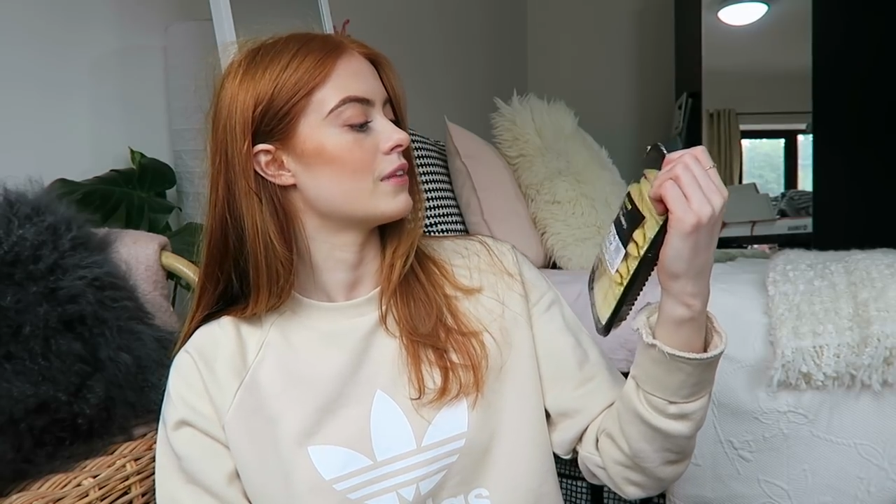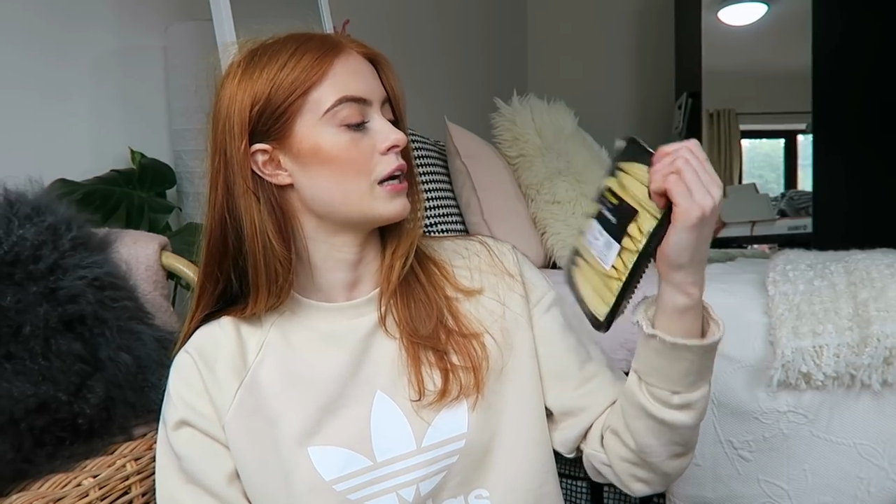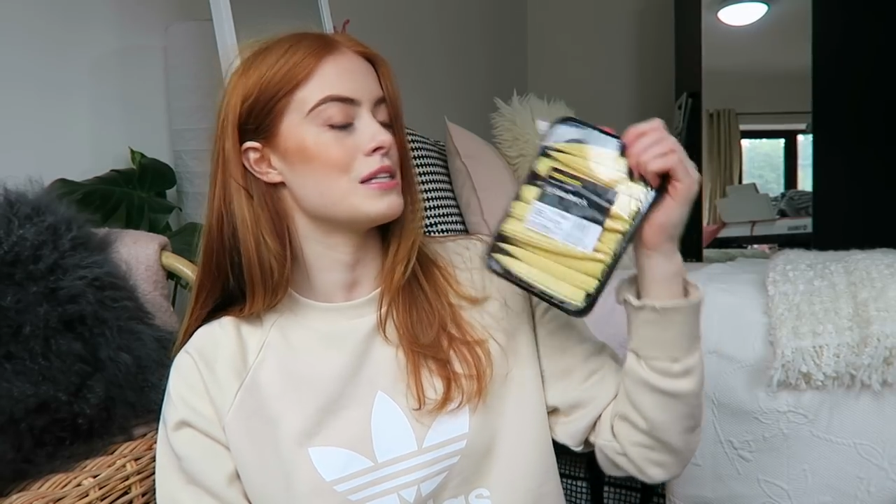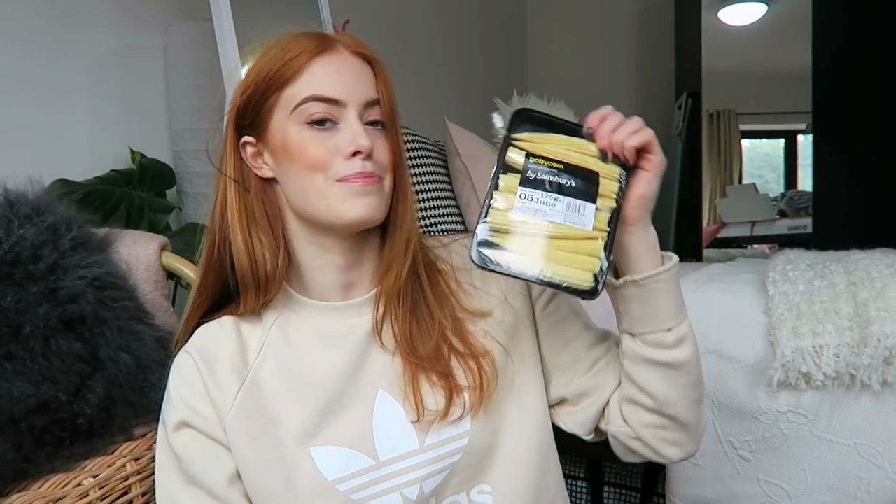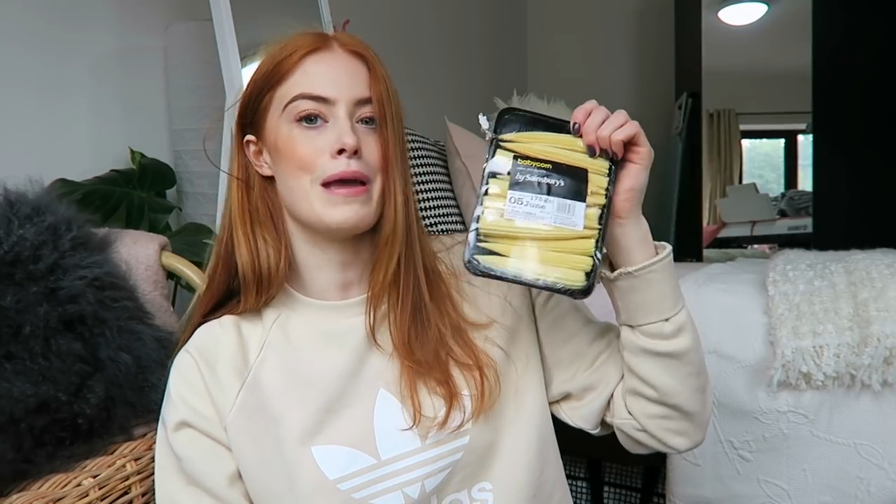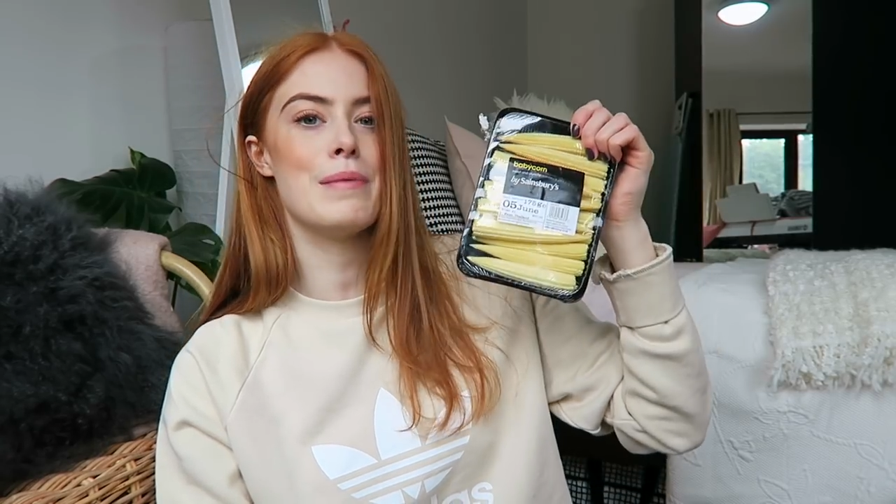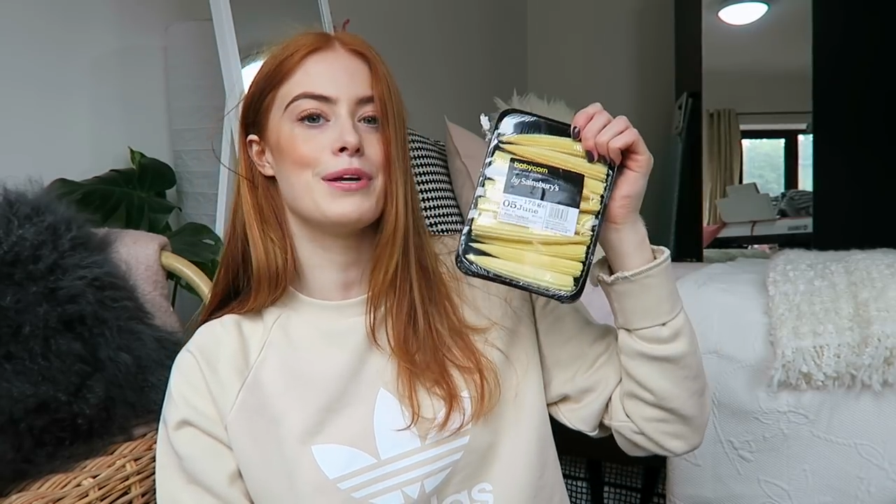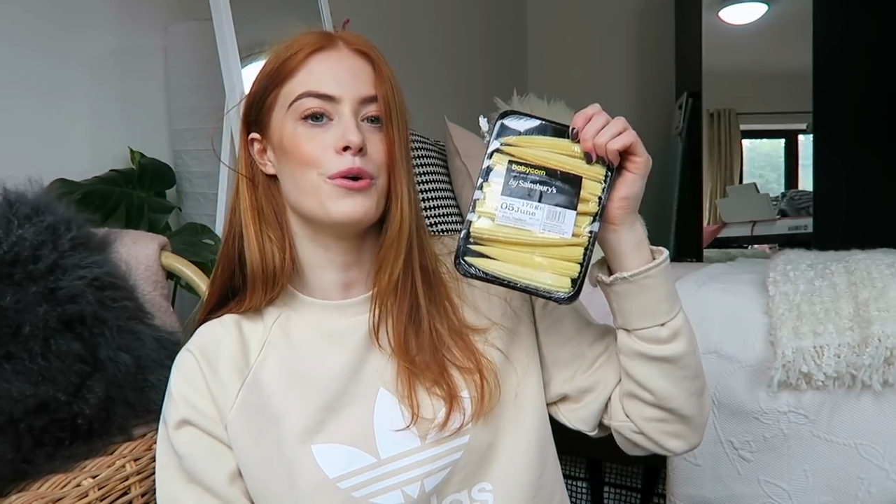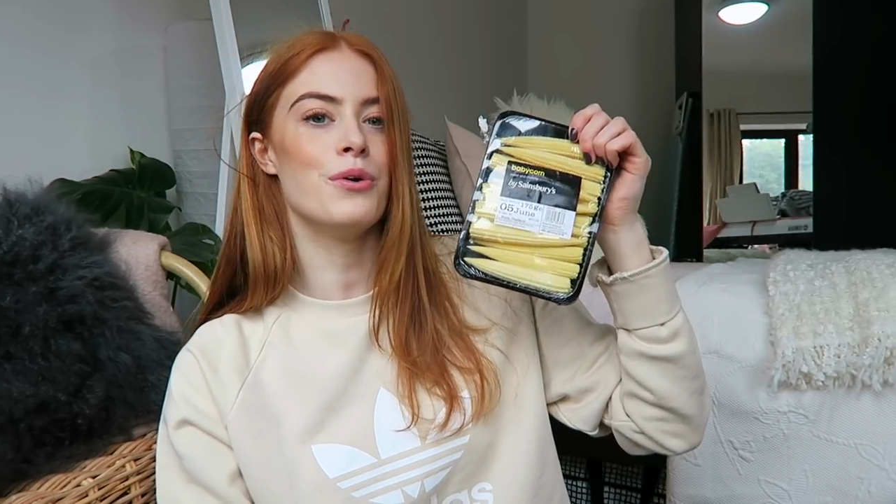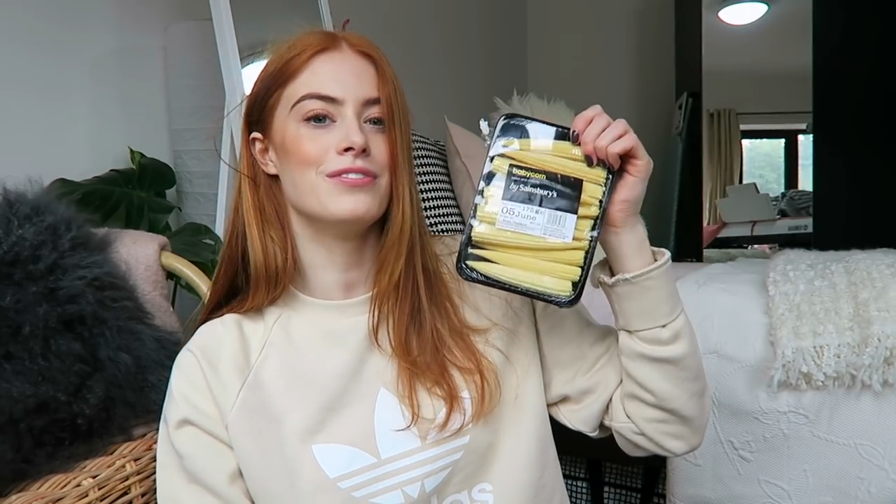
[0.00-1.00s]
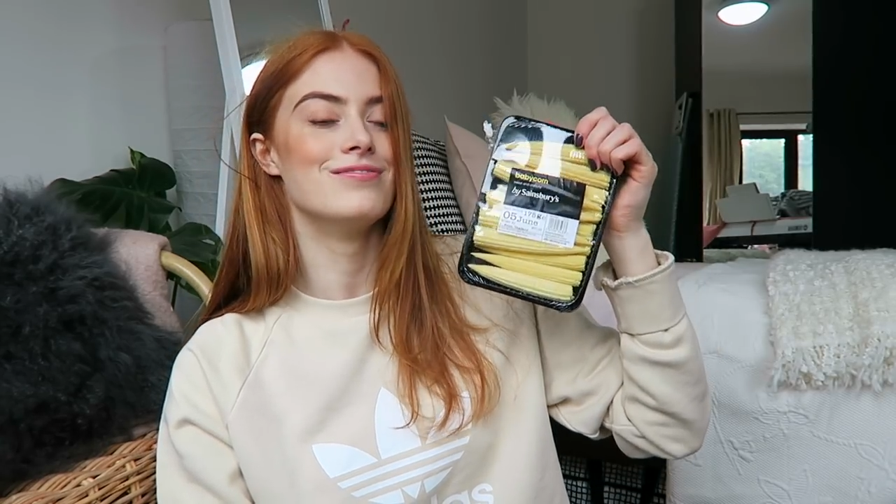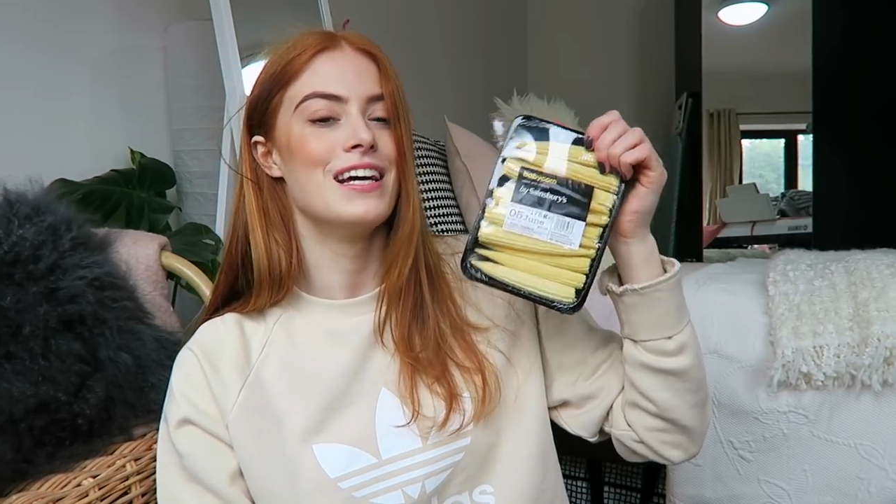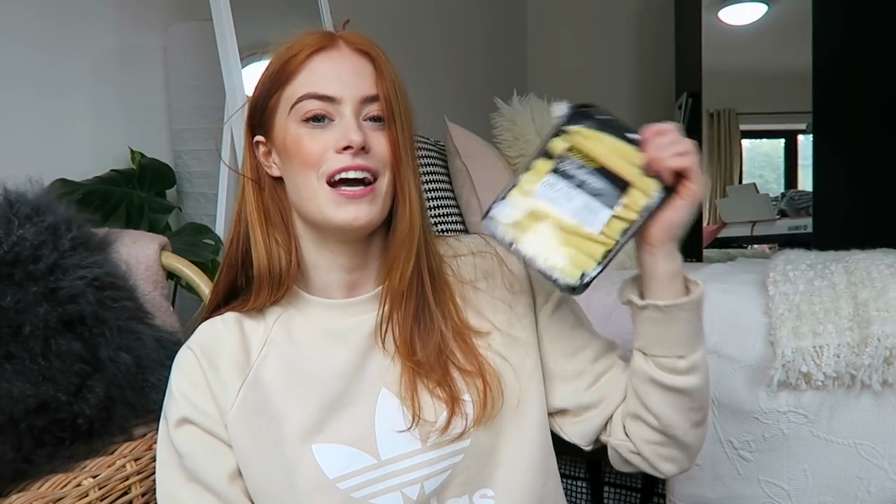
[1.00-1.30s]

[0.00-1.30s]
got some baby corn.